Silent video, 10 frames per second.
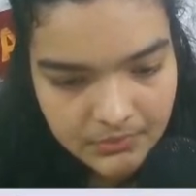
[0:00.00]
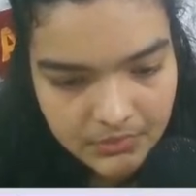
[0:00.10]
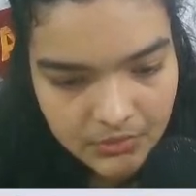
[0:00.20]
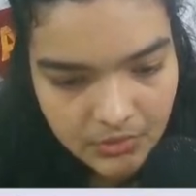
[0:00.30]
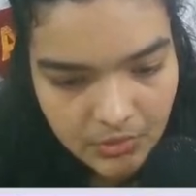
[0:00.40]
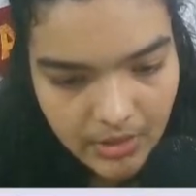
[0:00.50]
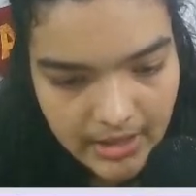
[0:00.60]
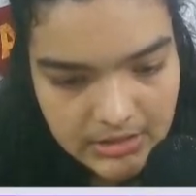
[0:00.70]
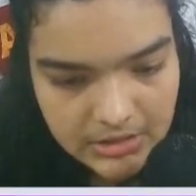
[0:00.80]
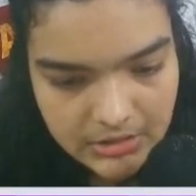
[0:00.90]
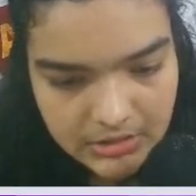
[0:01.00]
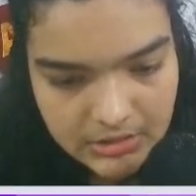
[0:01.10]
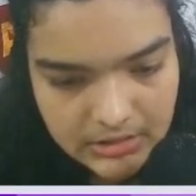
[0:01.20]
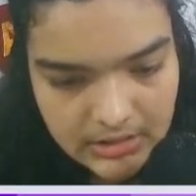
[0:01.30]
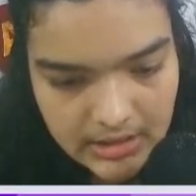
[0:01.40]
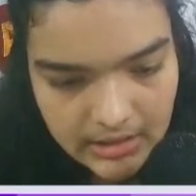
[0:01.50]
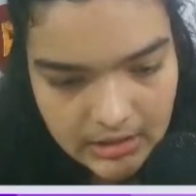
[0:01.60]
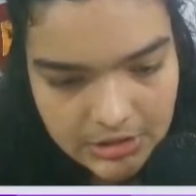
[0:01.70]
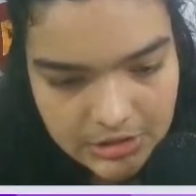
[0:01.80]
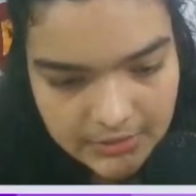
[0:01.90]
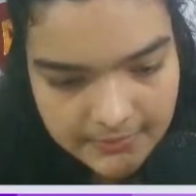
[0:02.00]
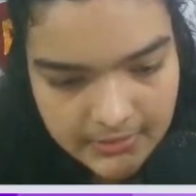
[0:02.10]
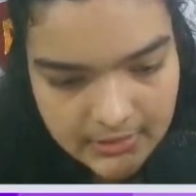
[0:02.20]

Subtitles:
go right here, take it, shift it,